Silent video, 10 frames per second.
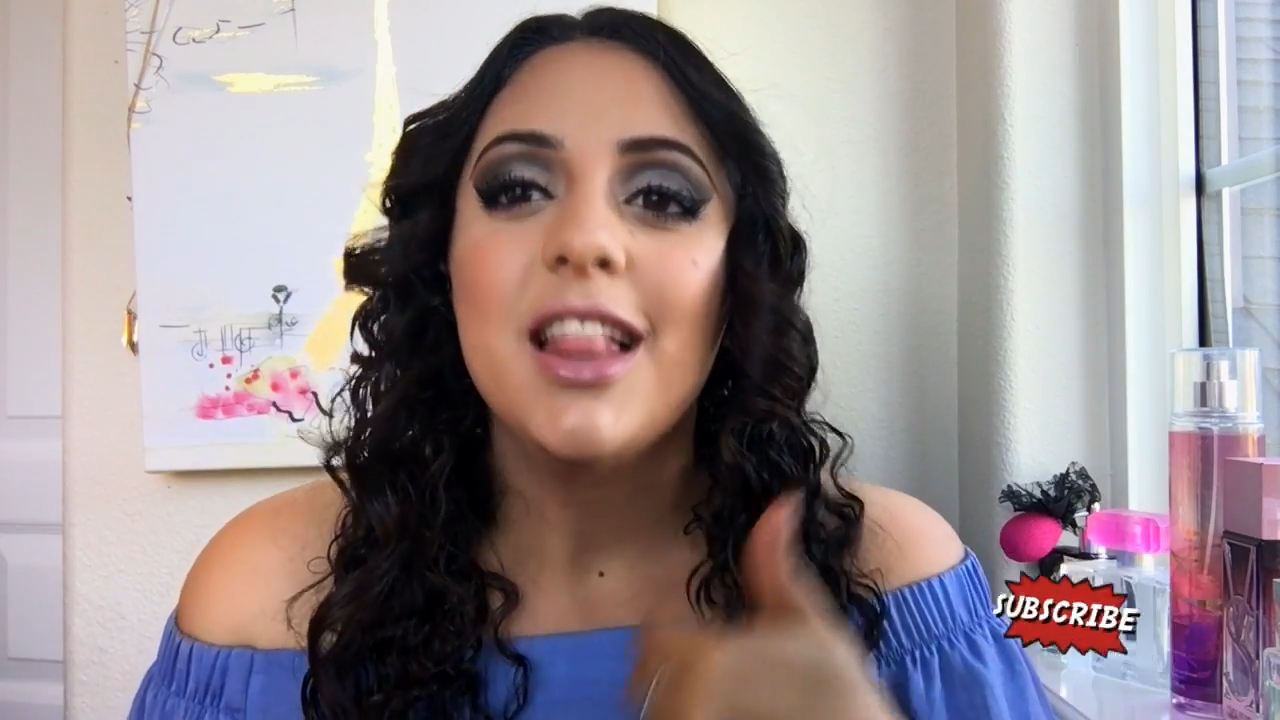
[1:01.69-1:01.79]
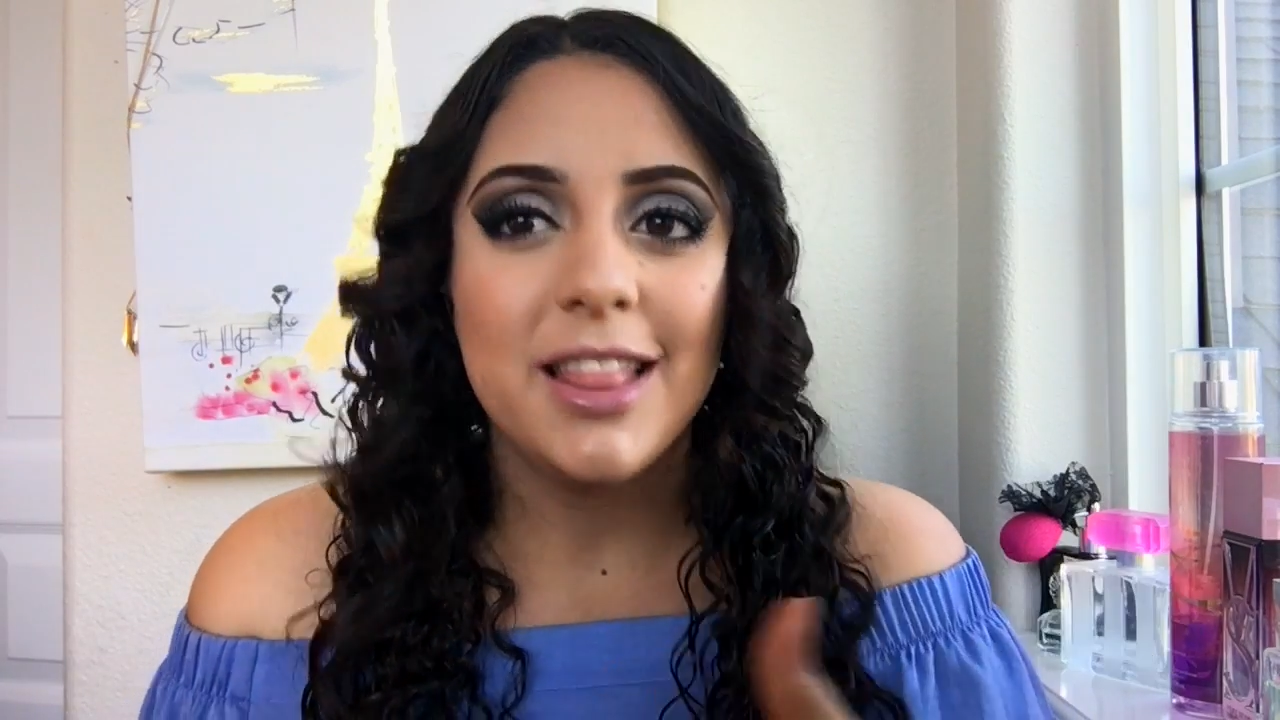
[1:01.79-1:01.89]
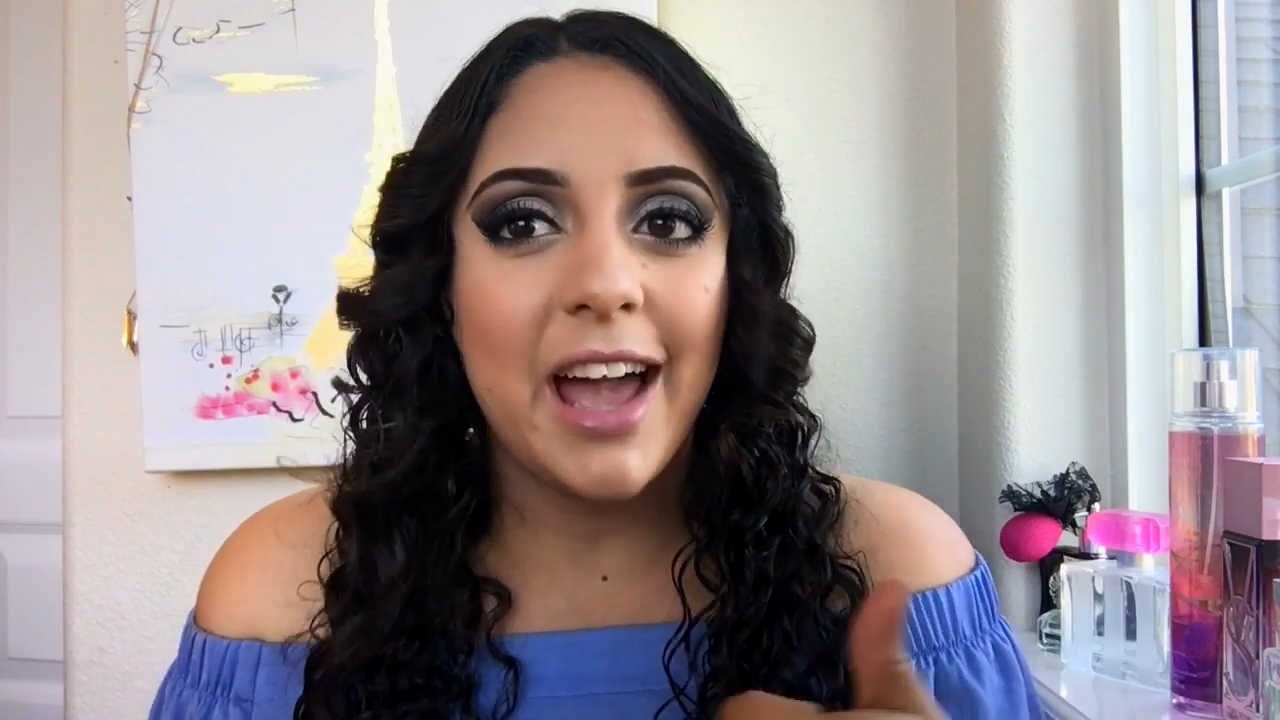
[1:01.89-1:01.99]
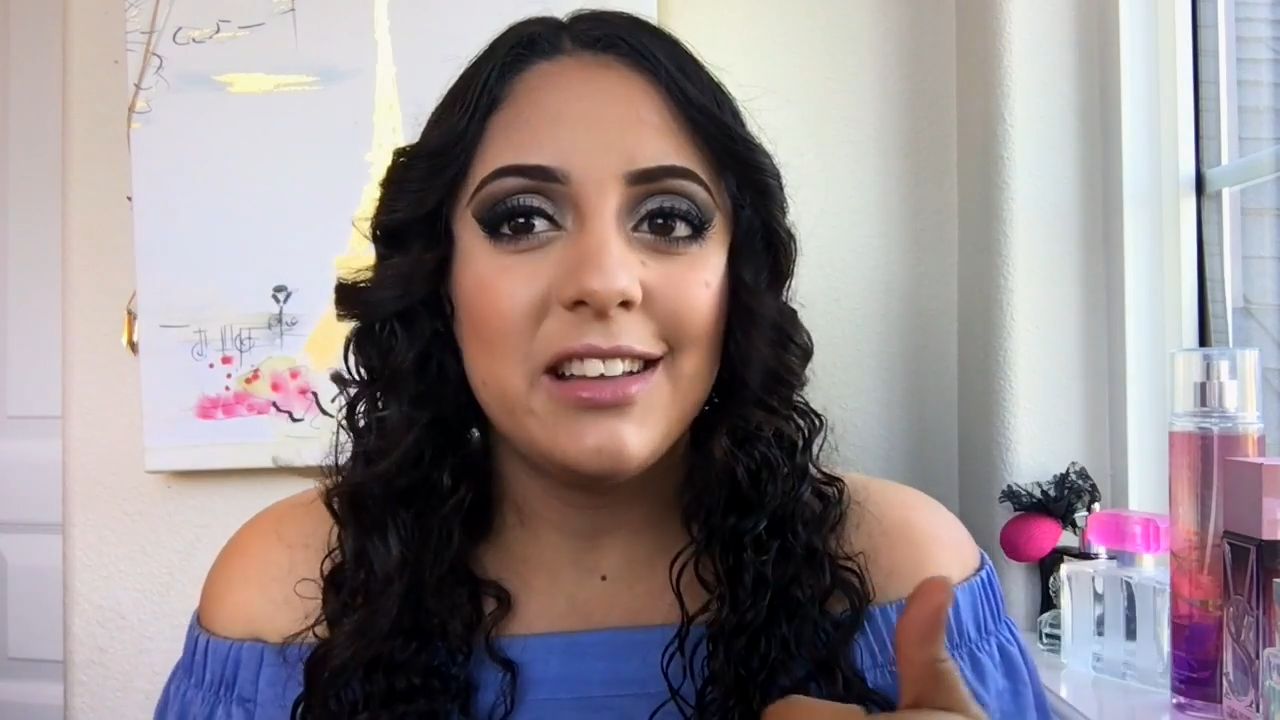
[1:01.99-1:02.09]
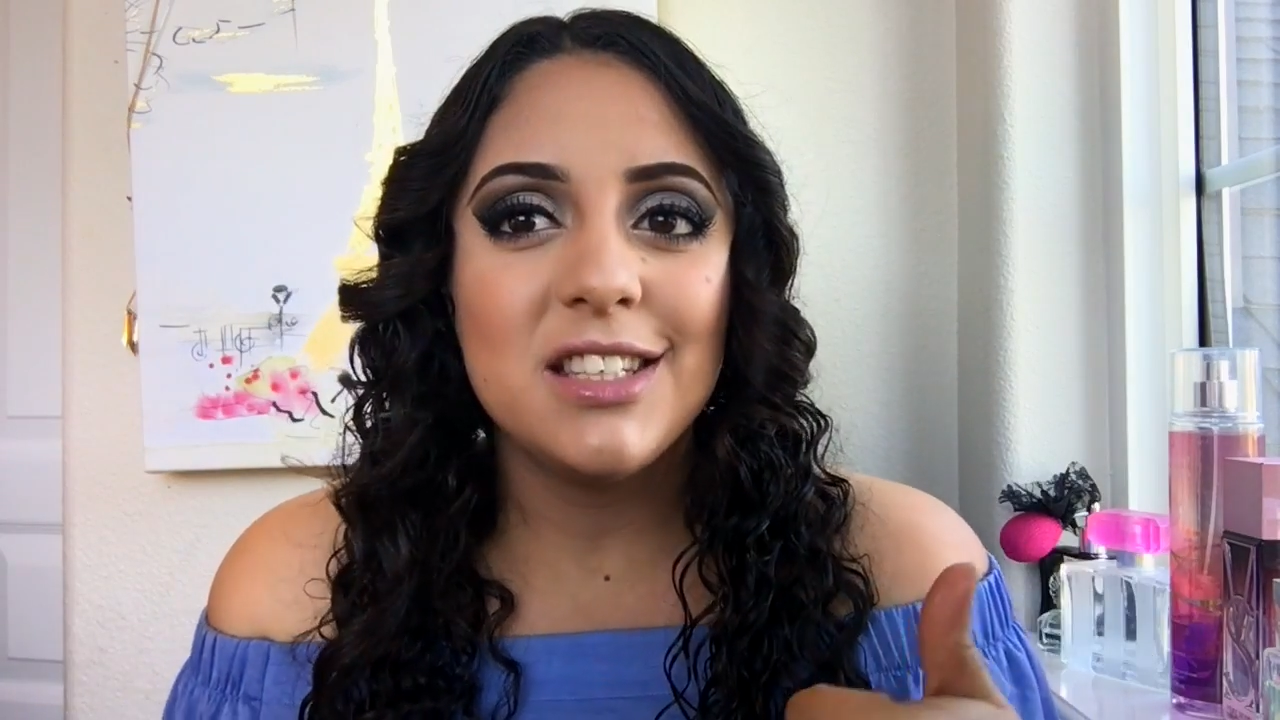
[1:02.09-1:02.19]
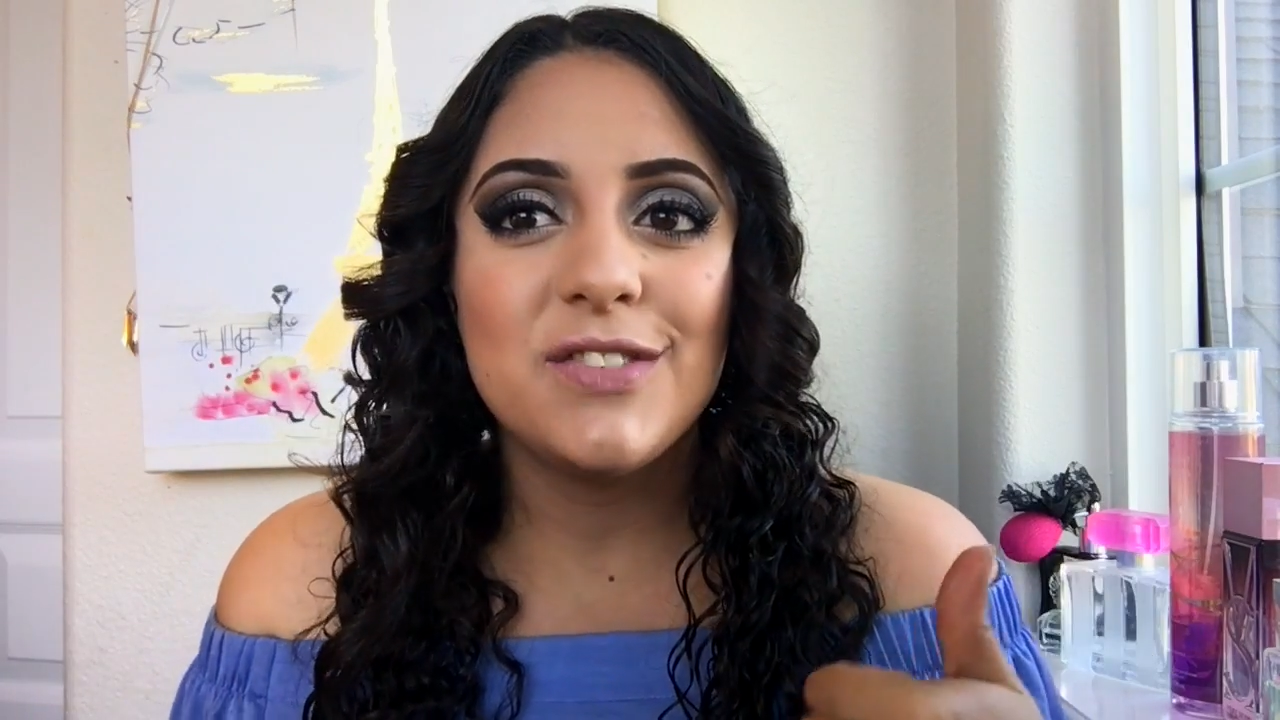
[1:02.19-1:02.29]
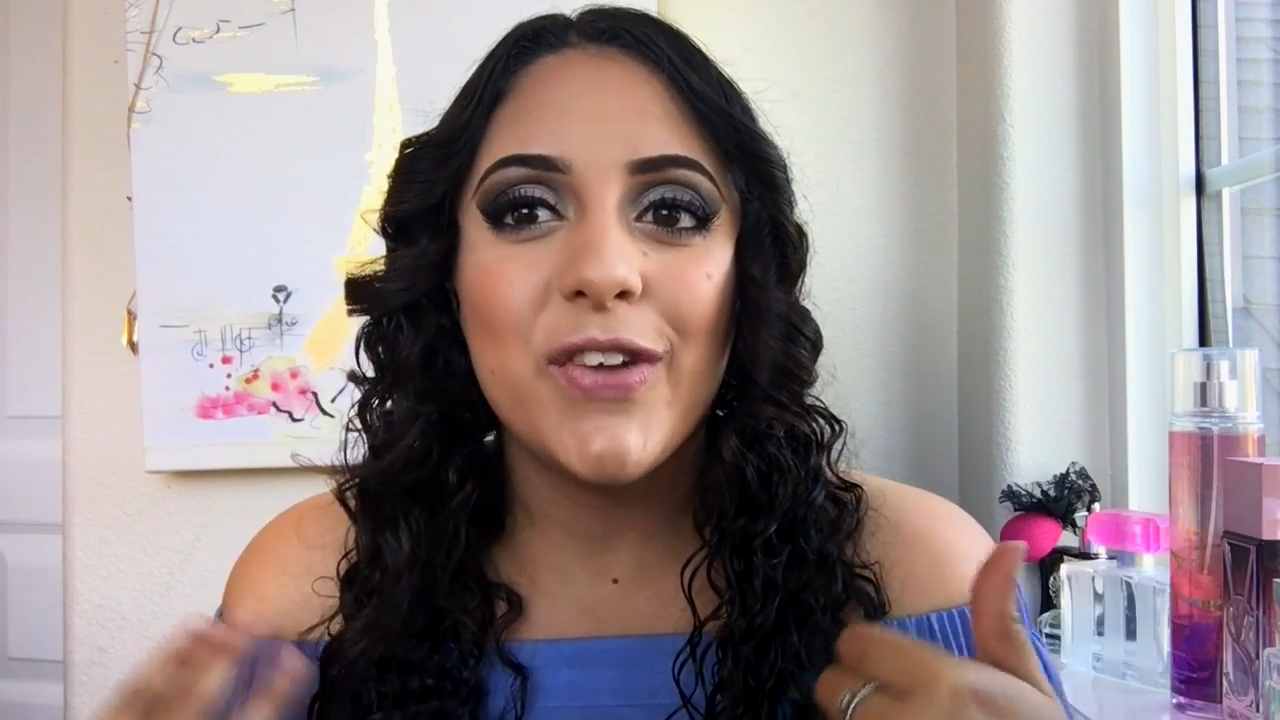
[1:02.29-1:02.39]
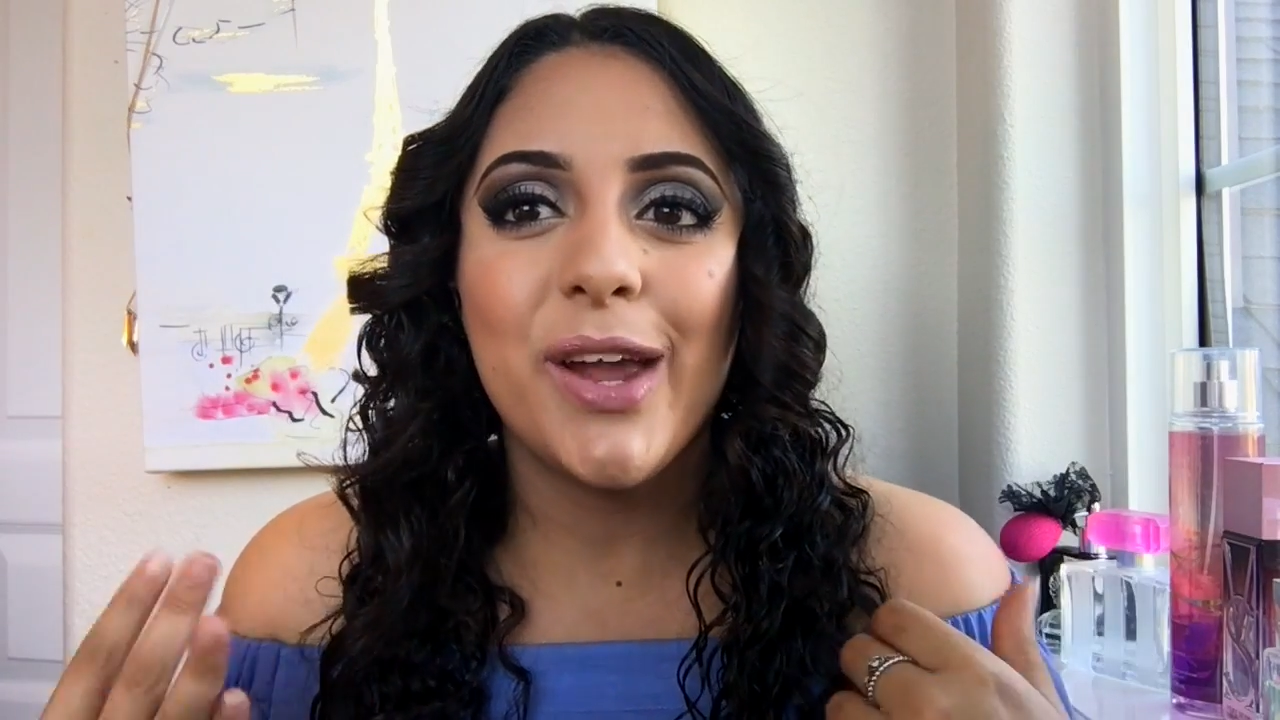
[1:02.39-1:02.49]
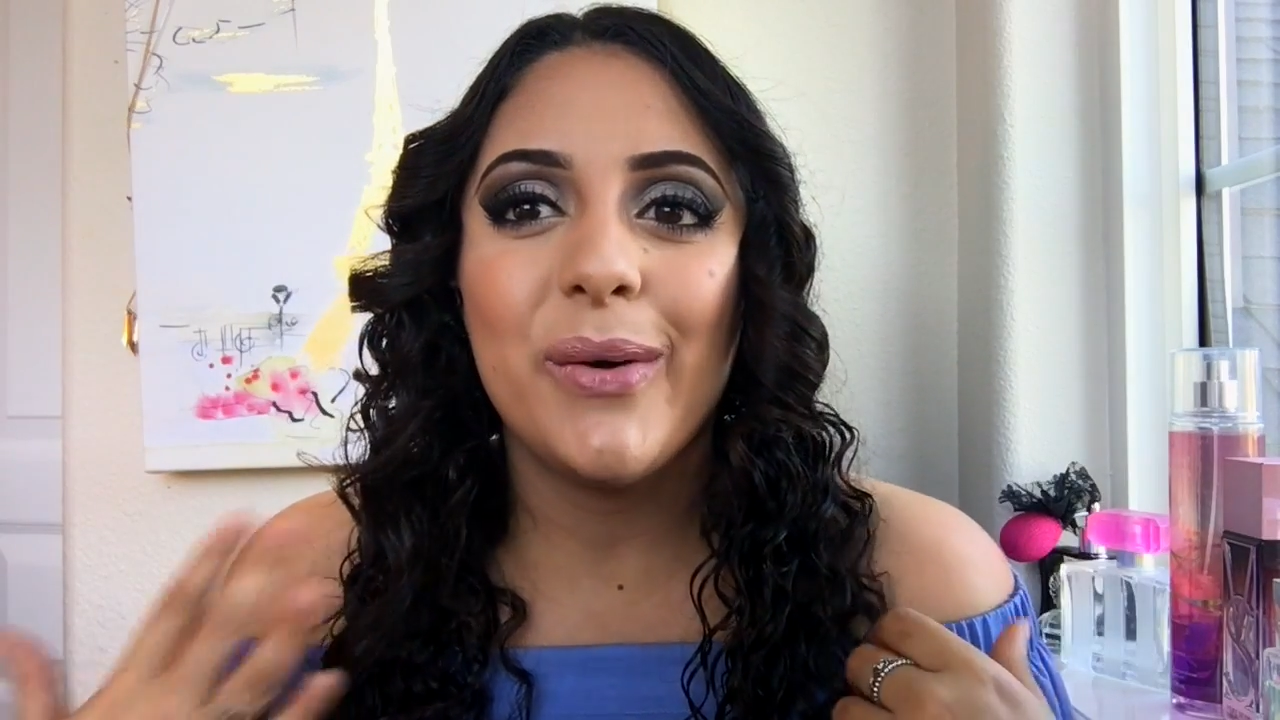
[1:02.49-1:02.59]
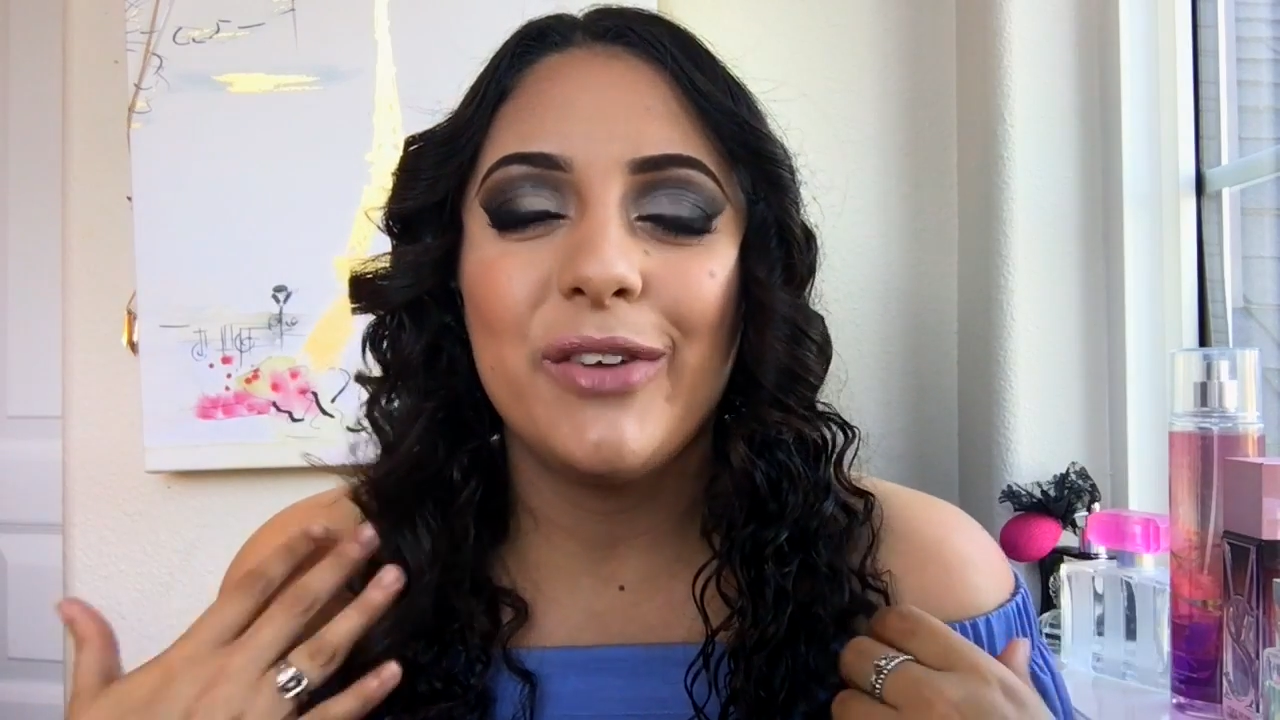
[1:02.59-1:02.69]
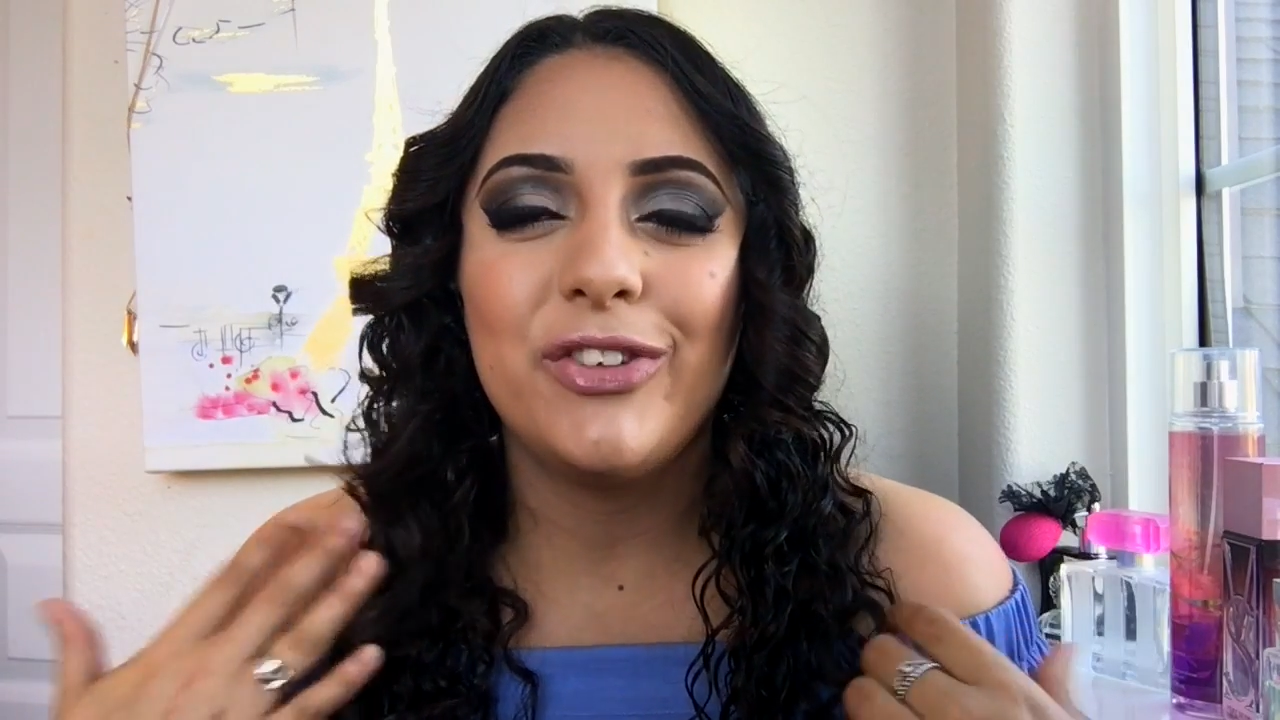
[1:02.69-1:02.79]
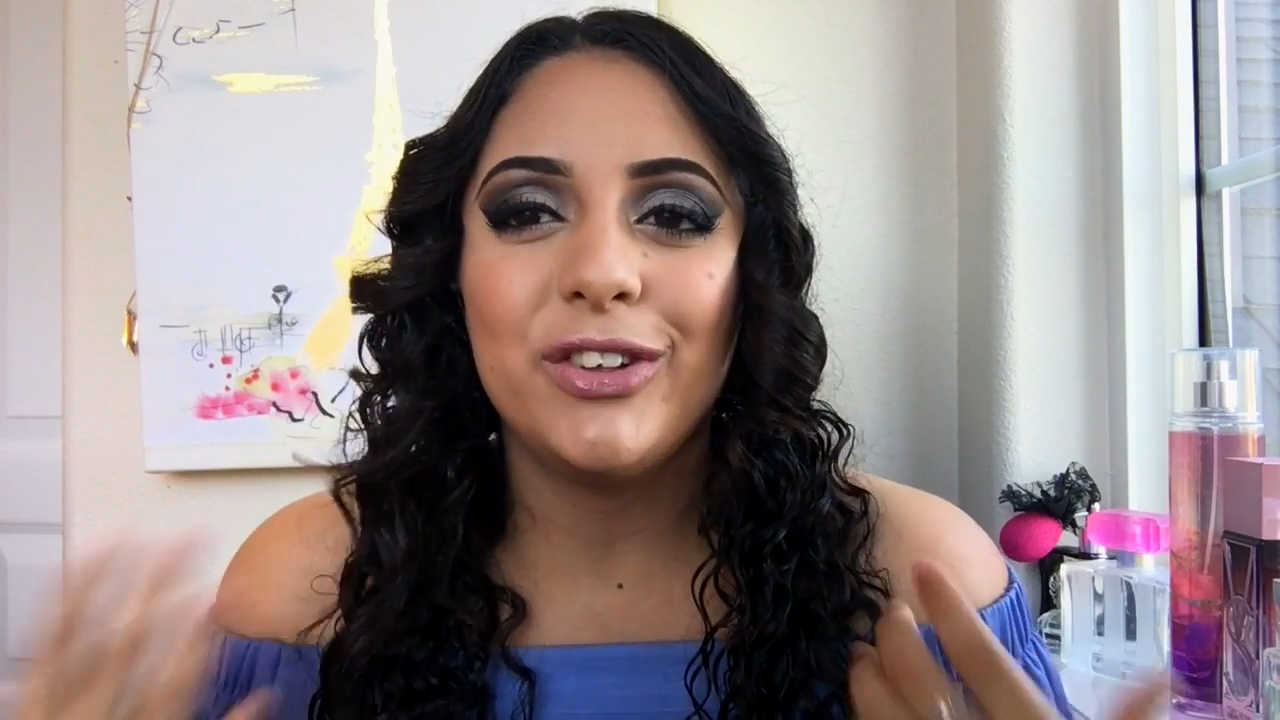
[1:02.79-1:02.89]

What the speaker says: like this video if